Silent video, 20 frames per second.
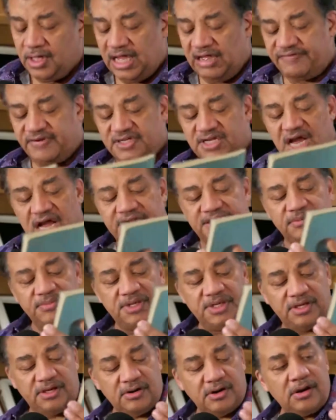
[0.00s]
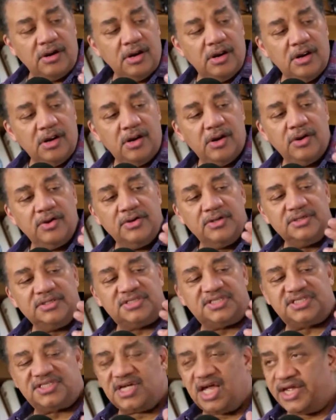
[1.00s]
I have a document here,
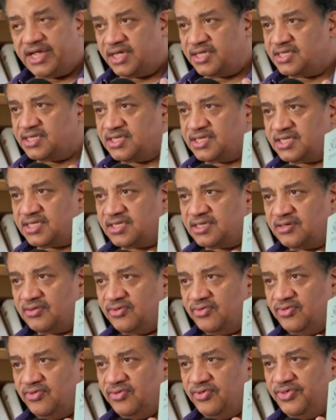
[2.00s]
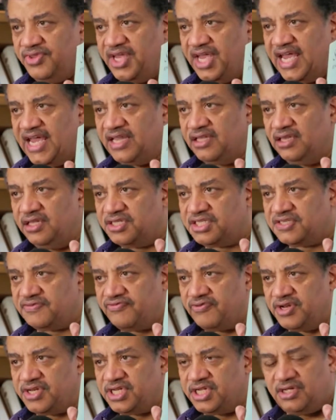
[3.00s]
Science, The Endless
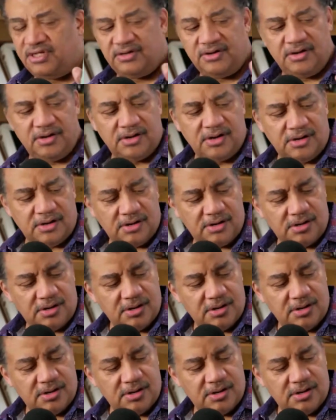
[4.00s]
Frontier.